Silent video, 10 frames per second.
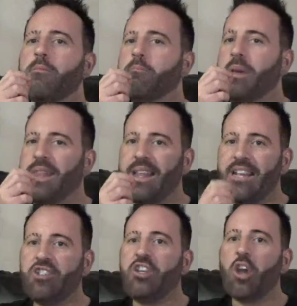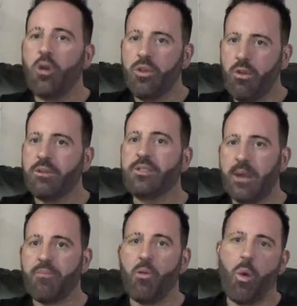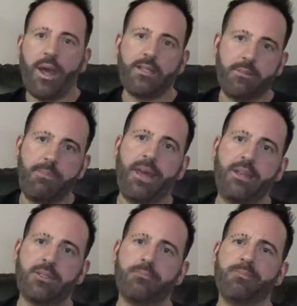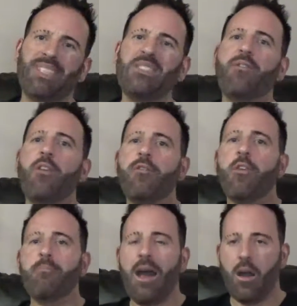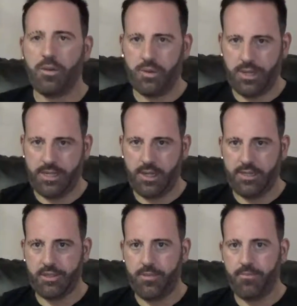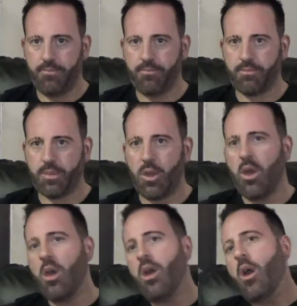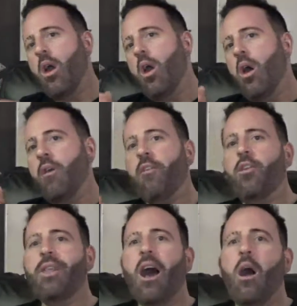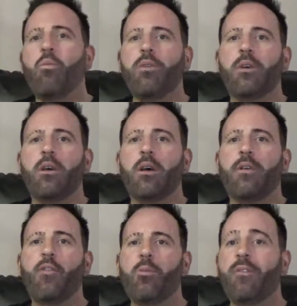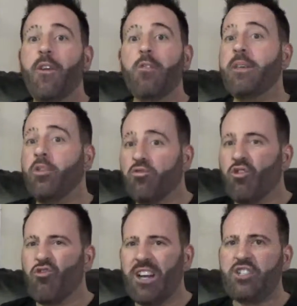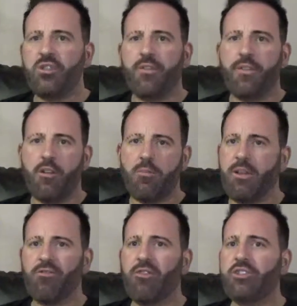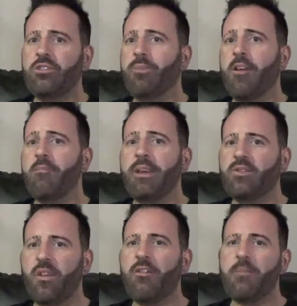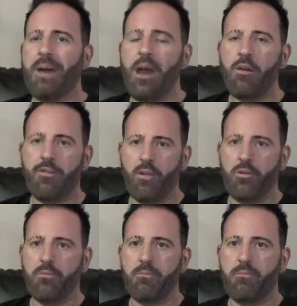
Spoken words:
but then actually go their own separate ways in peace. That's a very, very powerful thing that I do. Follow that up with a form of therapy called regression therapy. Regression therapy is very, very powerful.